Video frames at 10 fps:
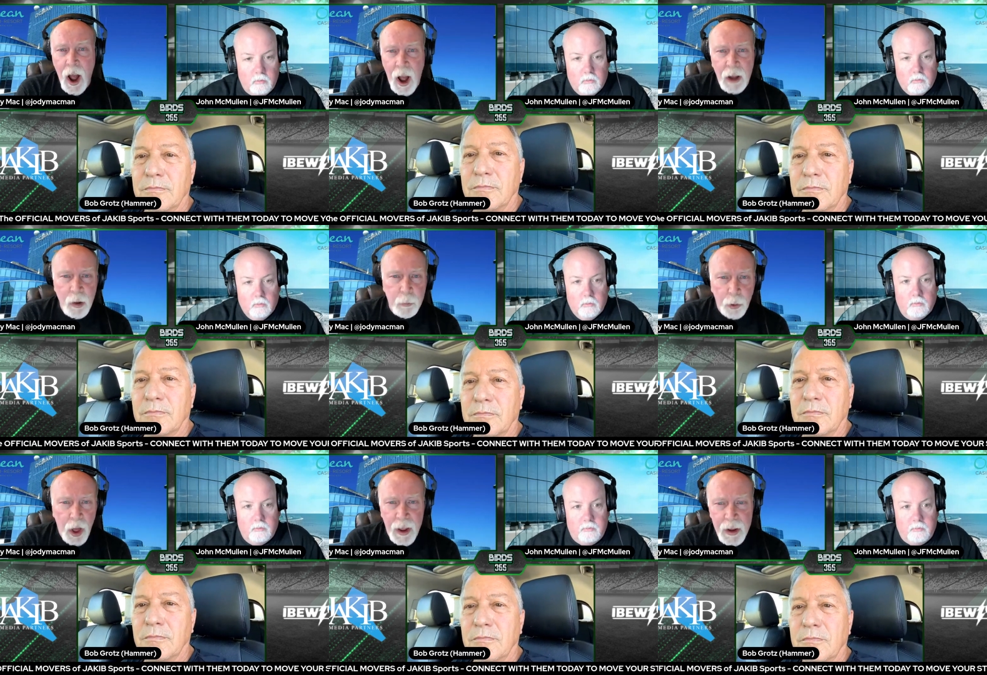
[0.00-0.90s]
Speaker 1: on the
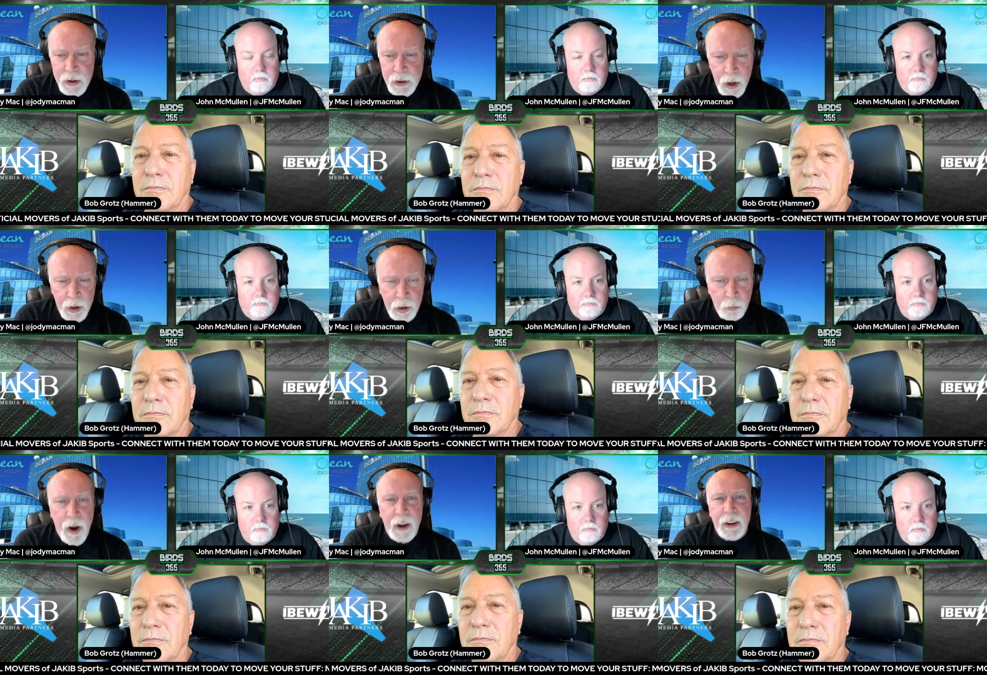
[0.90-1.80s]
plays that
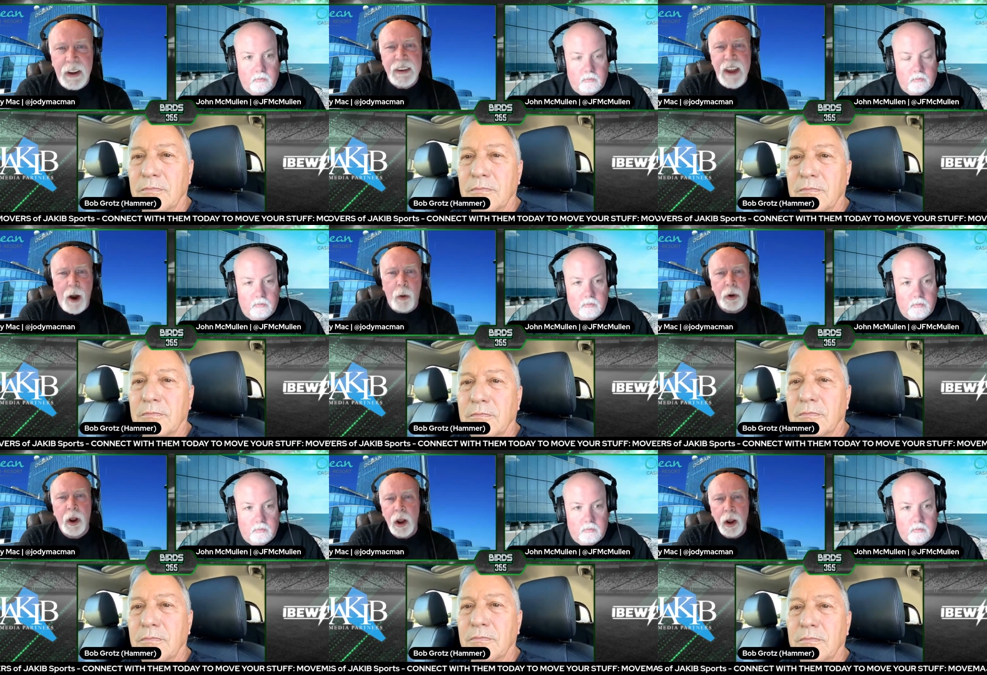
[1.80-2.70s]
Reddick is out,
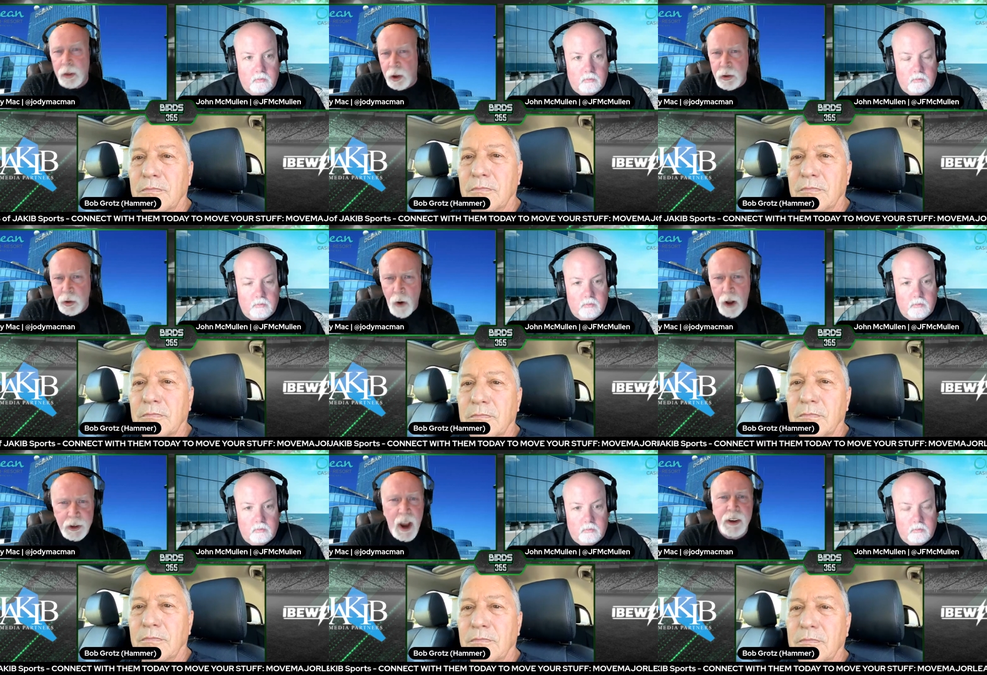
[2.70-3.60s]
does
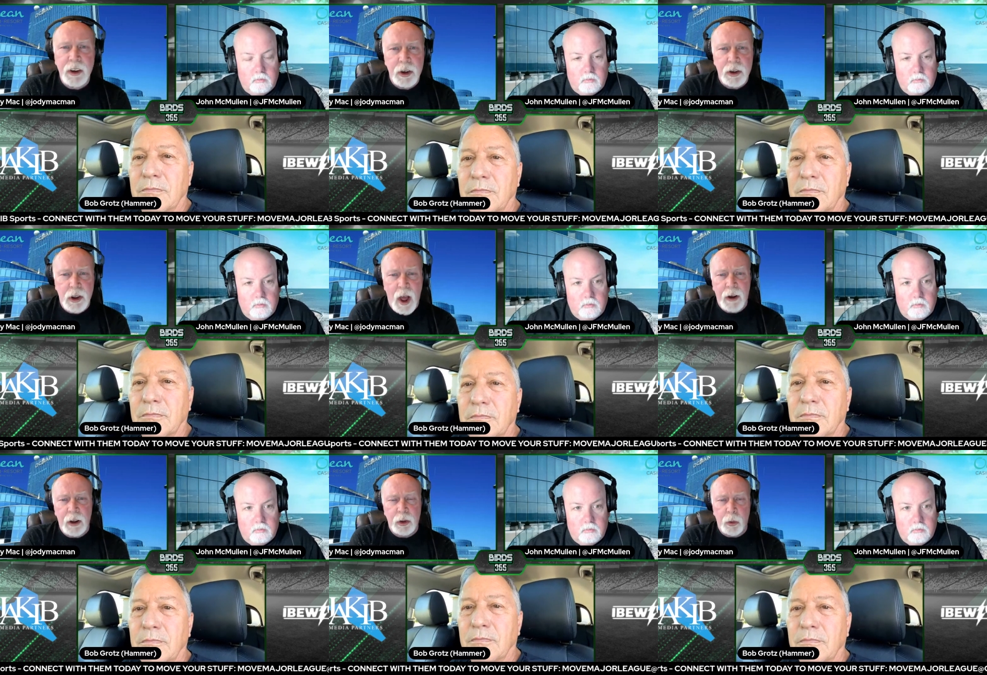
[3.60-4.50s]
Tarron Jackson just slide
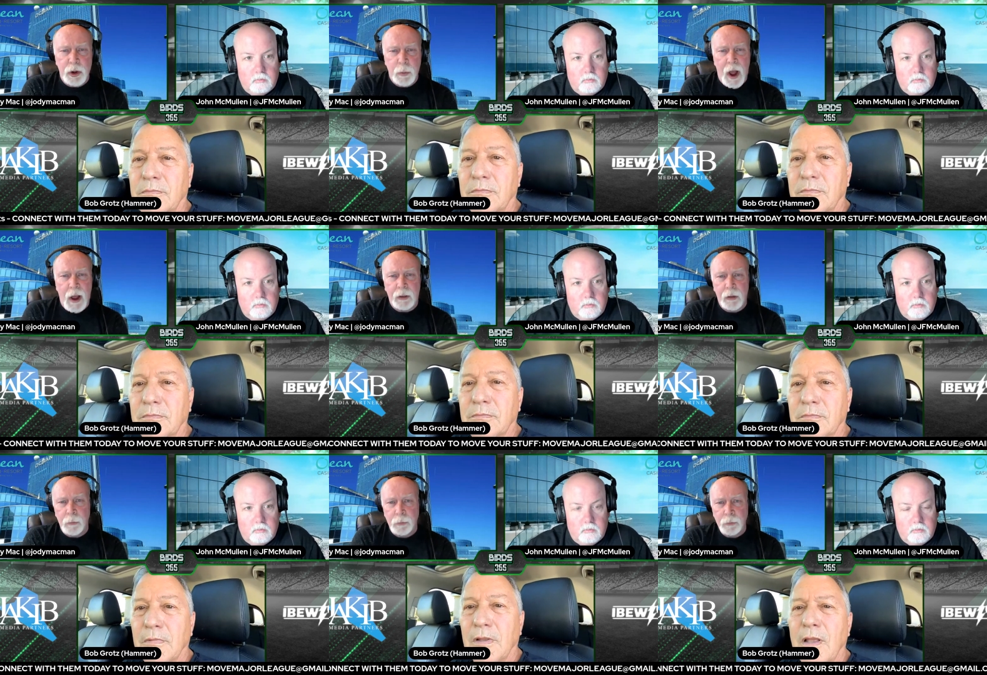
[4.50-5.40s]
into his spot?
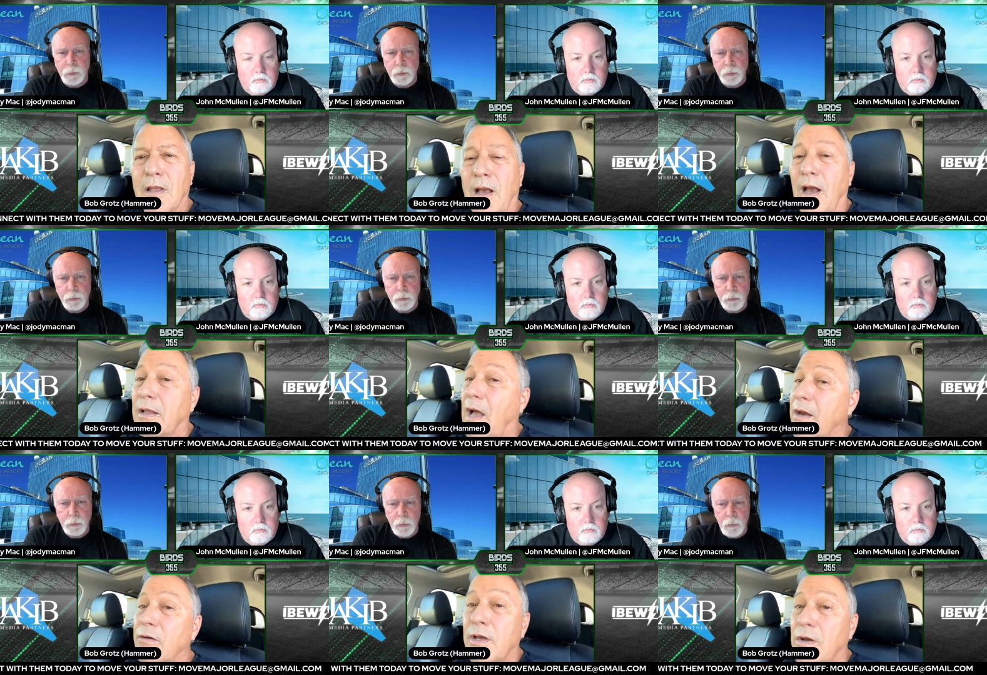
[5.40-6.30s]
Speaker 2: I, I
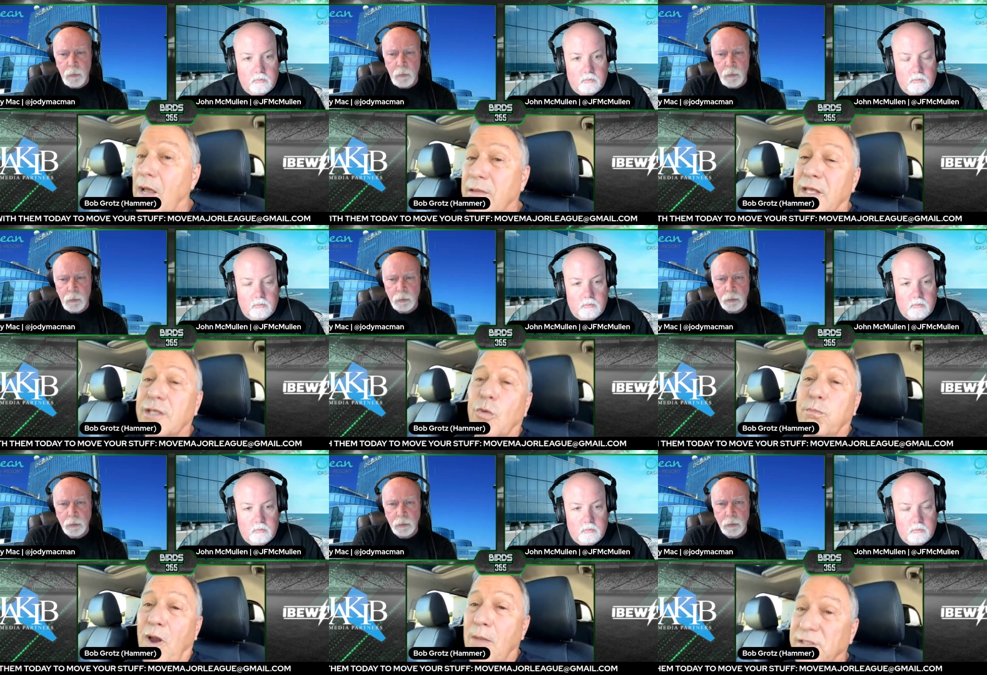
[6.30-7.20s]
don't know. I think you'll
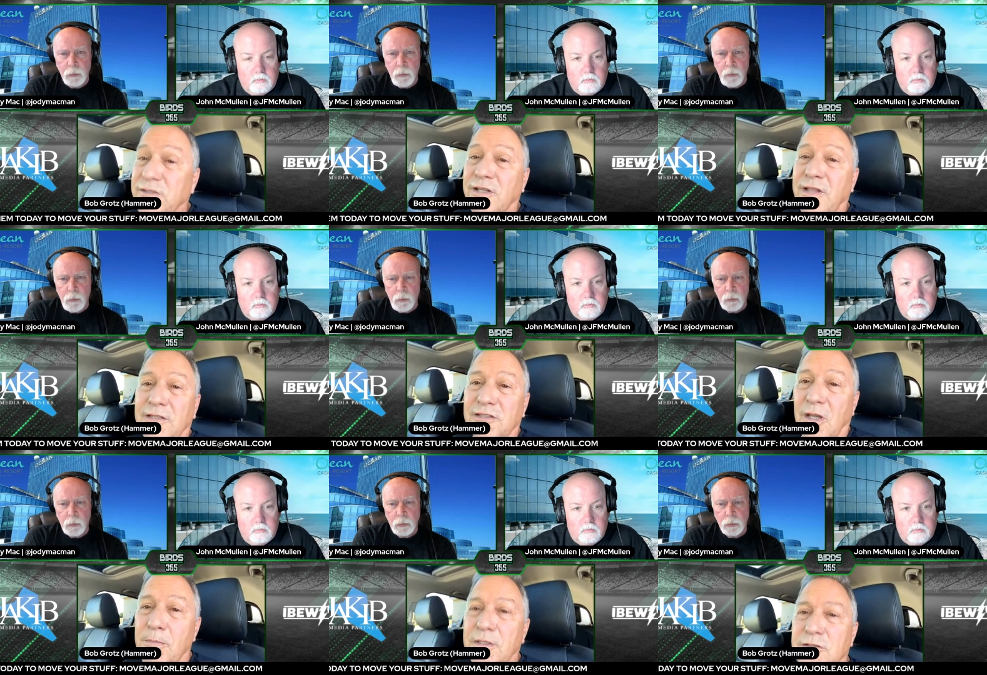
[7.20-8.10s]
probably see that
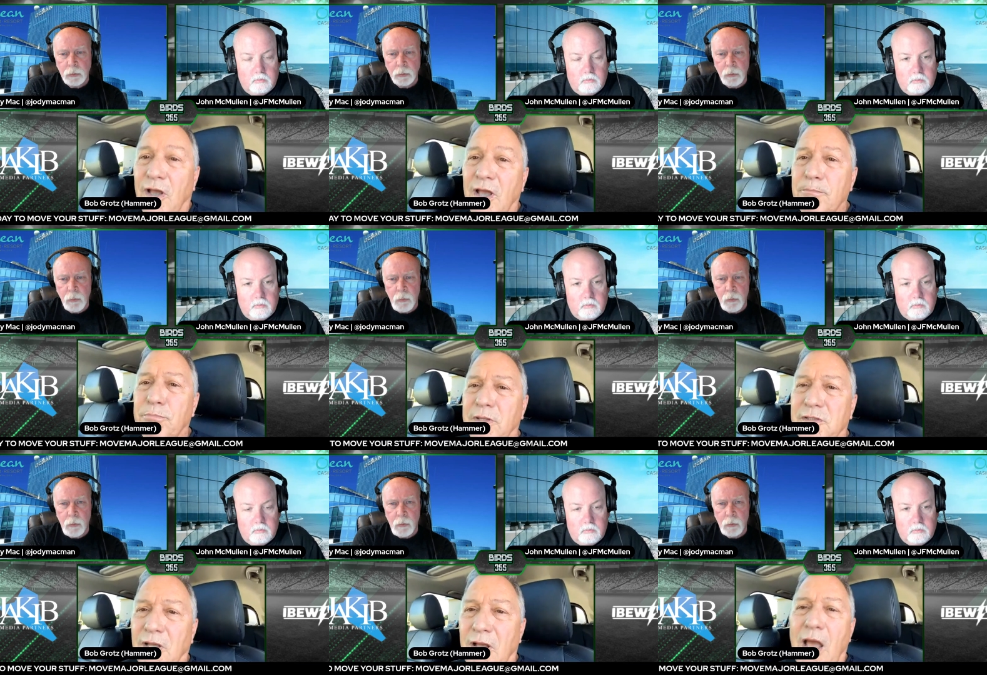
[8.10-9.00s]
some of the time, but
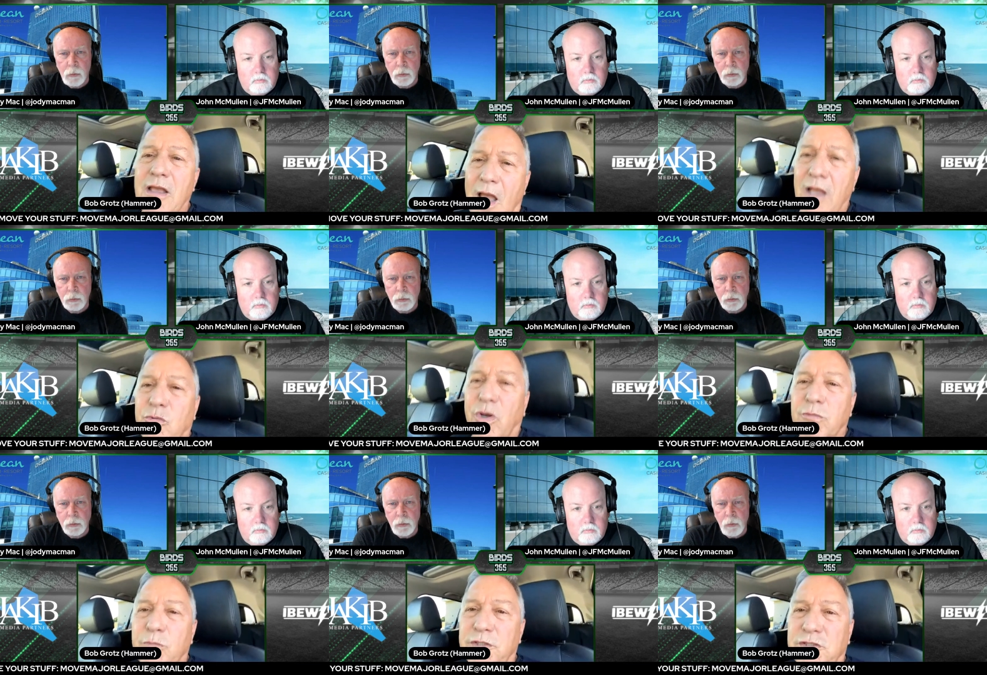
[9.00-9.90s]
uh, I, I agree
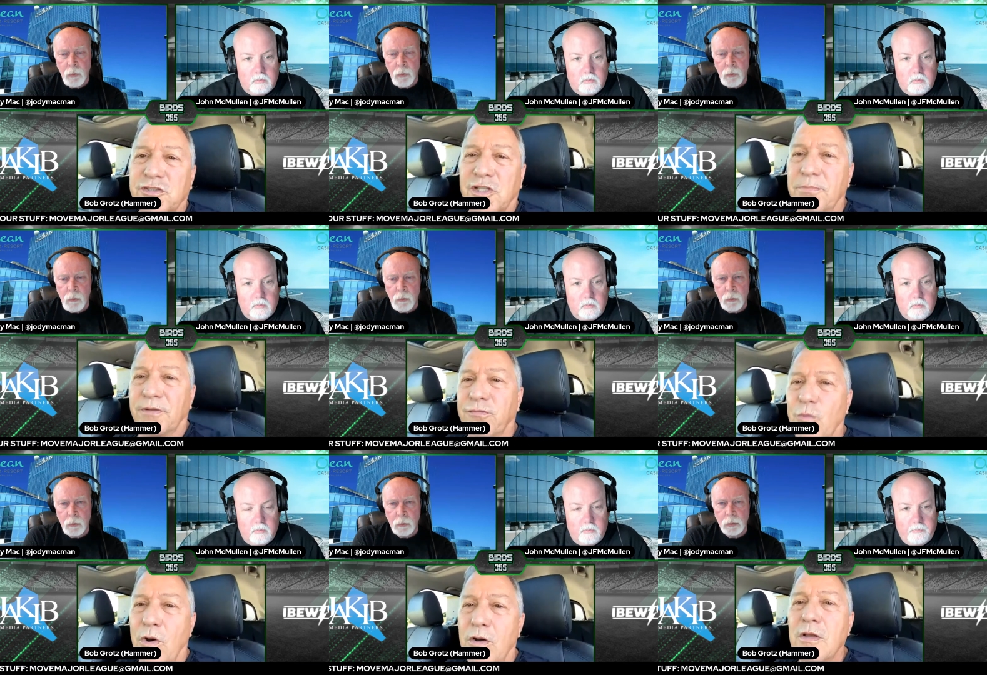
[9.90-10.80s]
with what you said
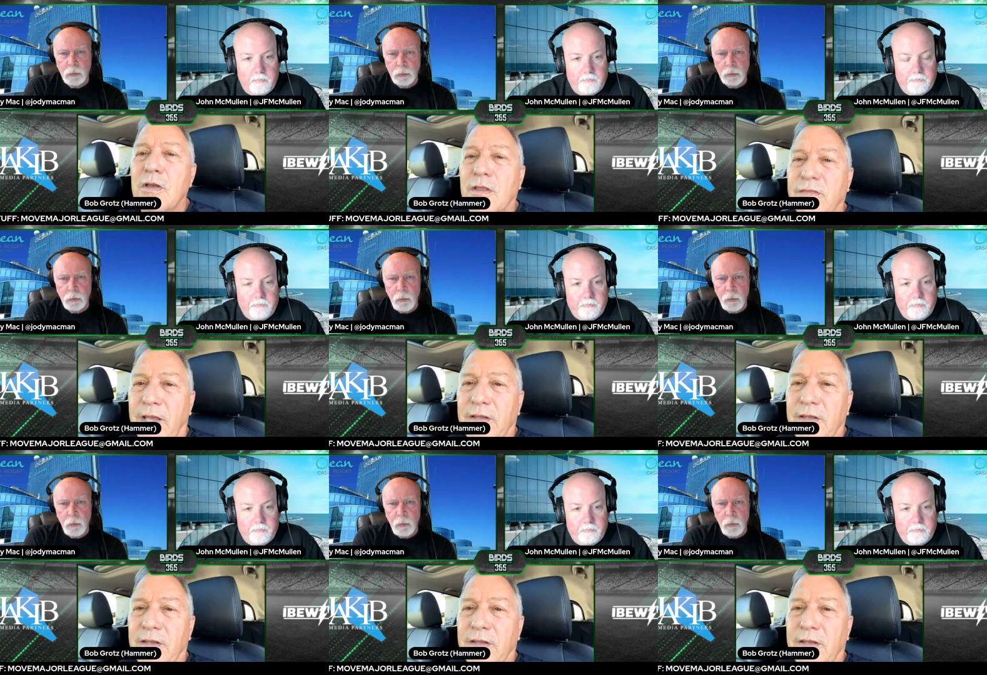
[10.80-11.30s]
before that